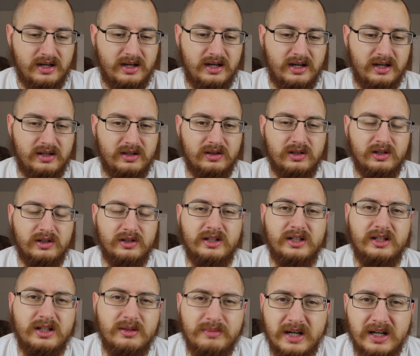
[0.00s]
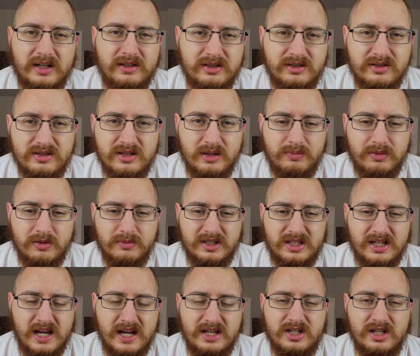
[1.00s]
uh, learning about new
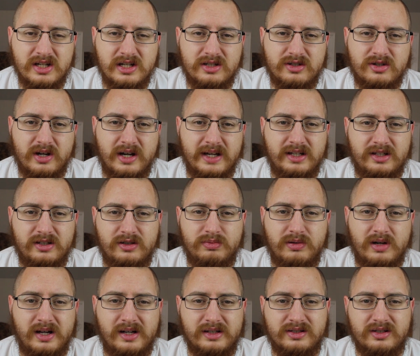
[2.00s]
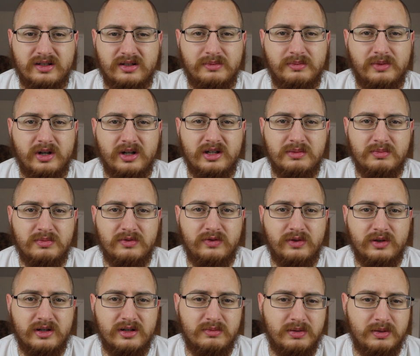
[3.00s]
supplementation and trying new products on the market
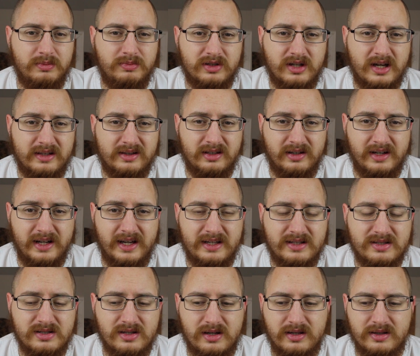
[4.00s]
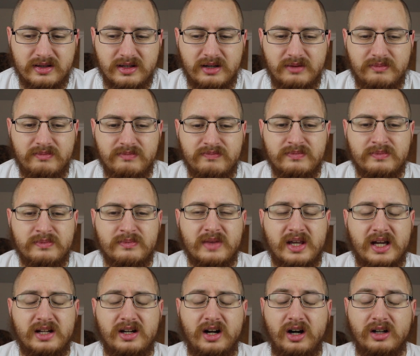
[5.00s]
before other people got their hands on them.
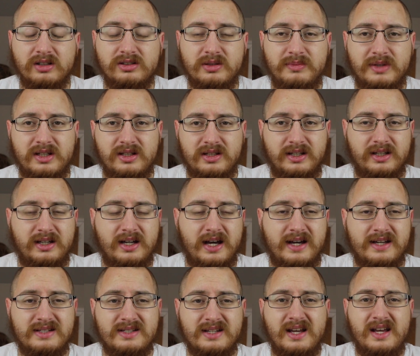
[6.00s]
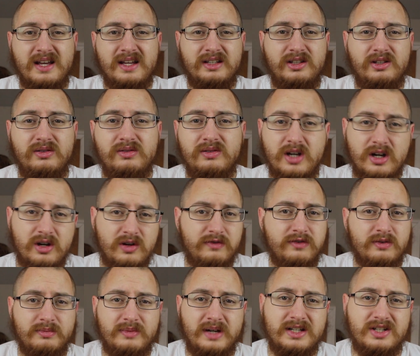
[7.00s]
And ultimately, guys, you know
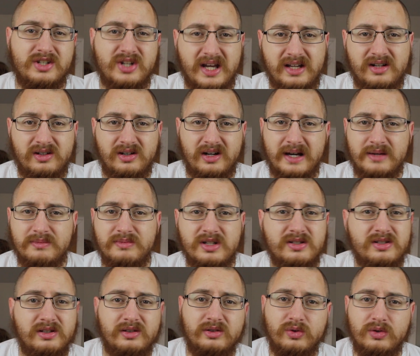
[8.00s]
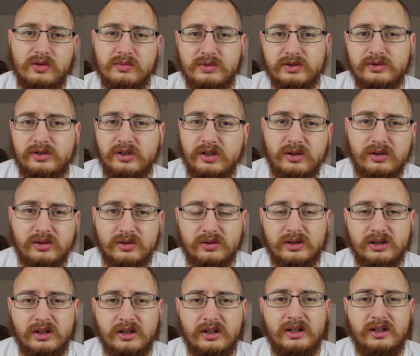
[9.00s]
from my channel, I'm just a normal
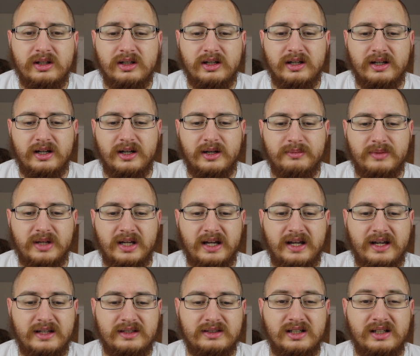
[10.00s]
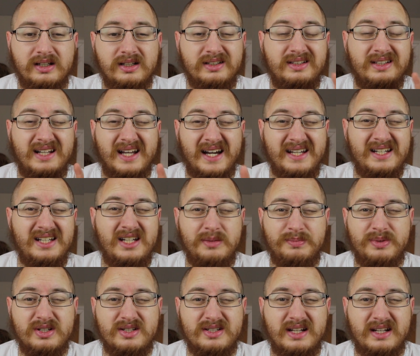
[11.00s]
dude. Um, and ninety
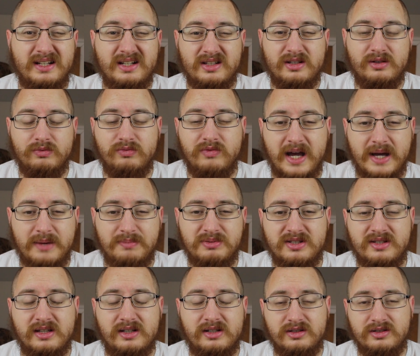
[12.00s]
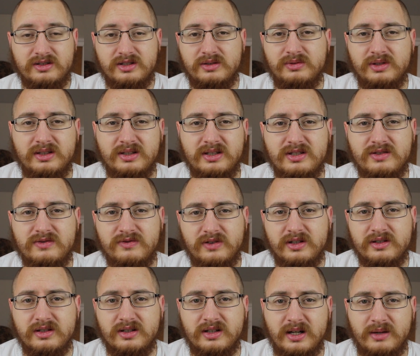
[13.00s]
percent of the reps that are doing this
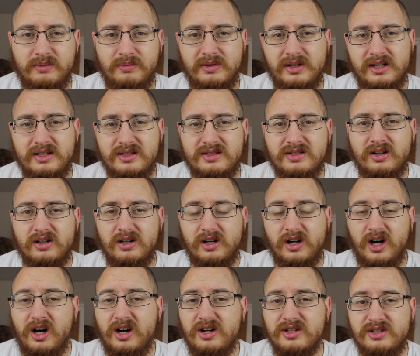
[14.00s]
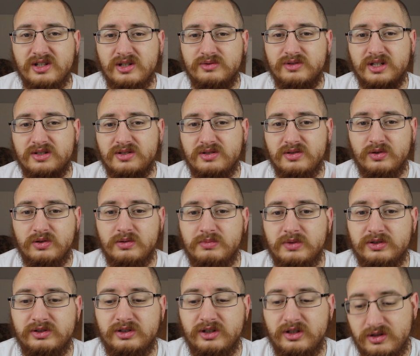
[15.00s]
for other companies are also just
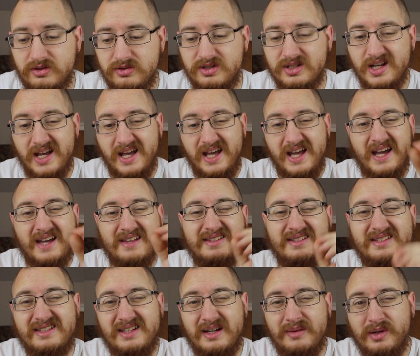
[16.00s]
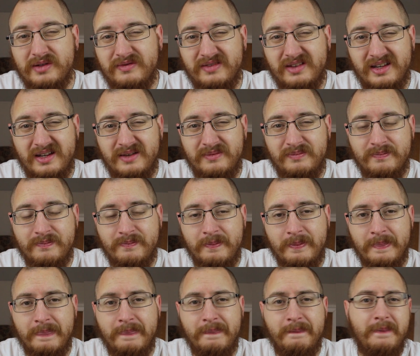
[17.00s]
normal dudes. And some of them,
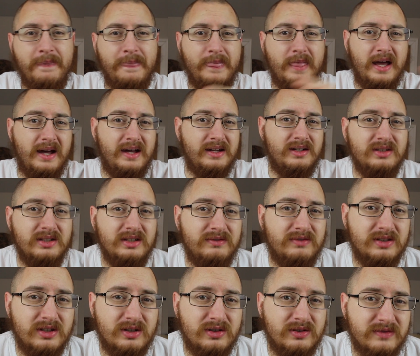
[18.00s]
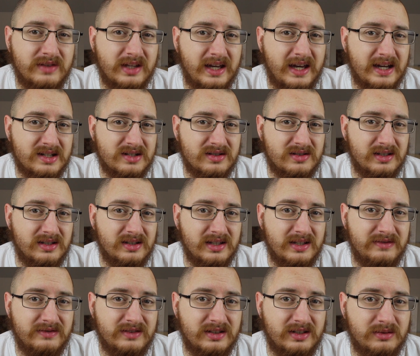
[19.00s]
I don't even know if they actually
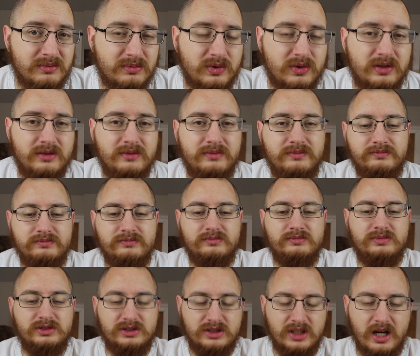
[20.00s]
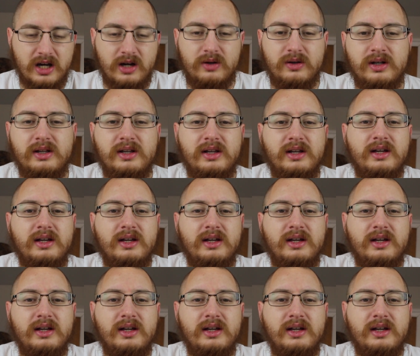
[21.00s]
lift anymore. So